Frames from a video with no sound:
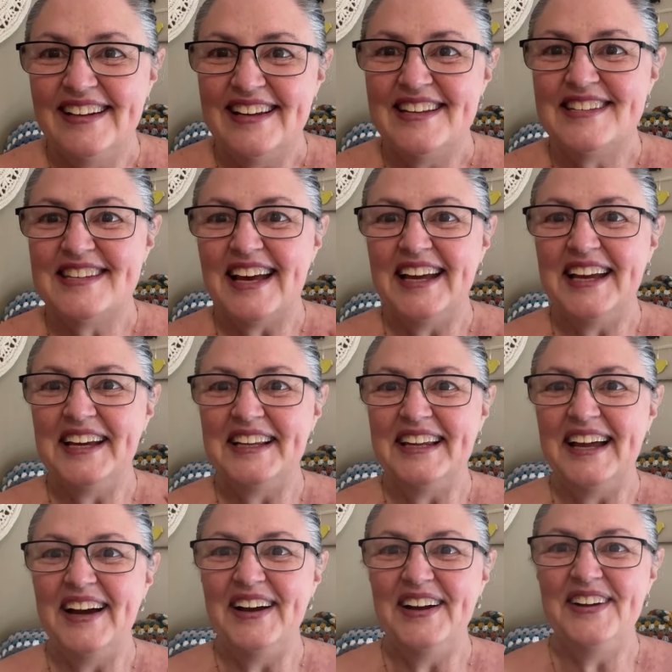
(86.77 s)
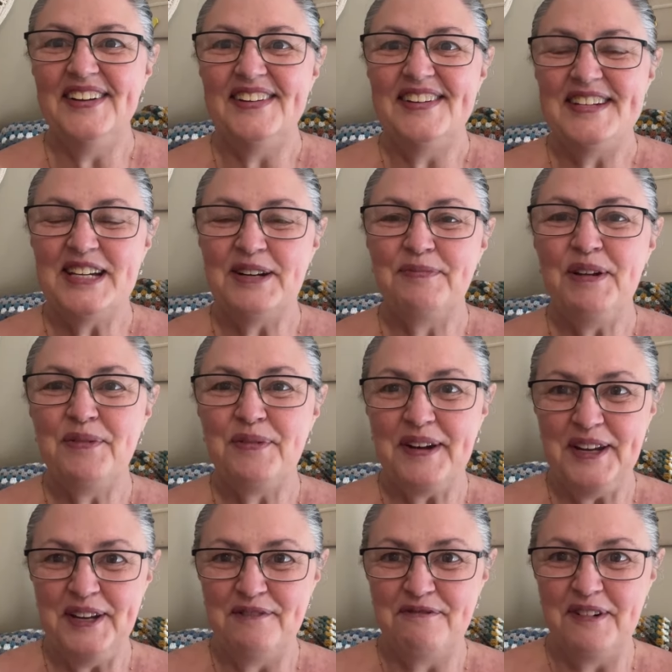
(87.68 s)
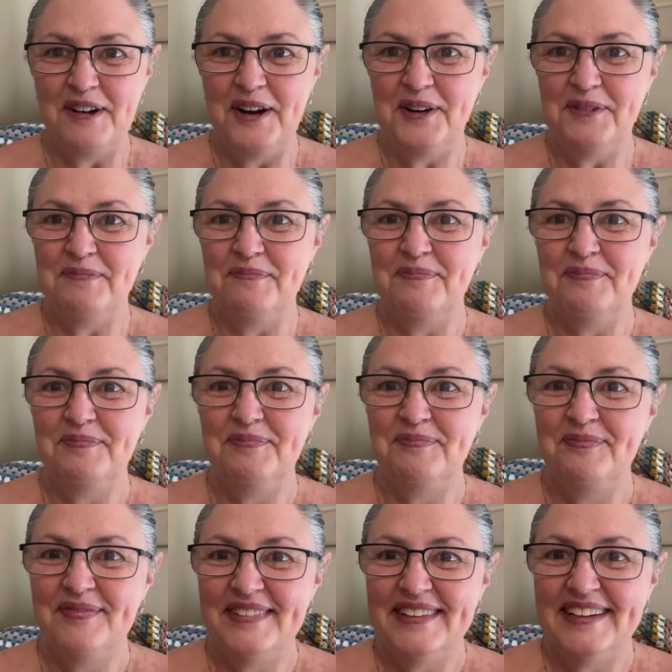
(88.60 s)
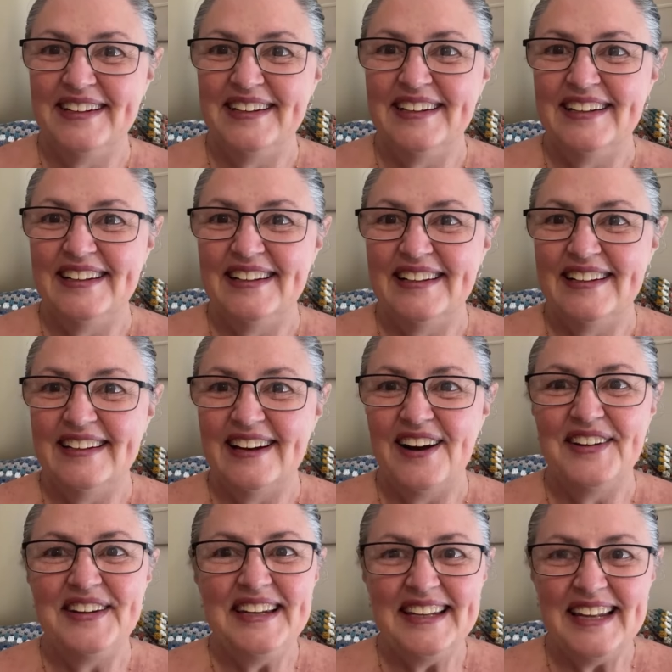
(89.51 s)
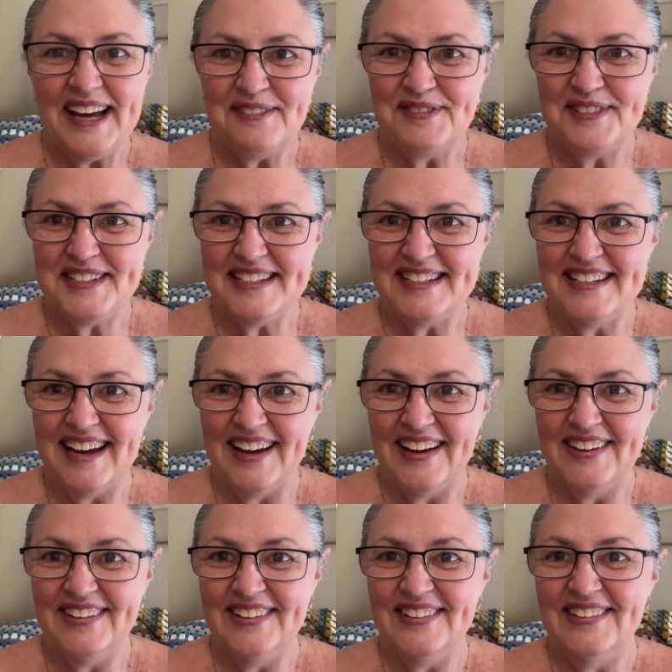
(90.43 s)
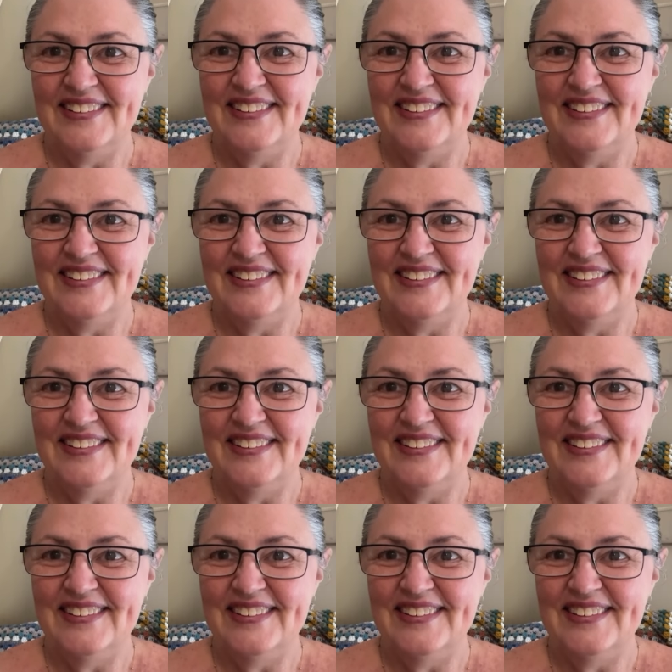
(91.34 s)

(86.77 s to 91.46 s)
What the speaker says: Say hello. Tell me where you're from. I'd love to know.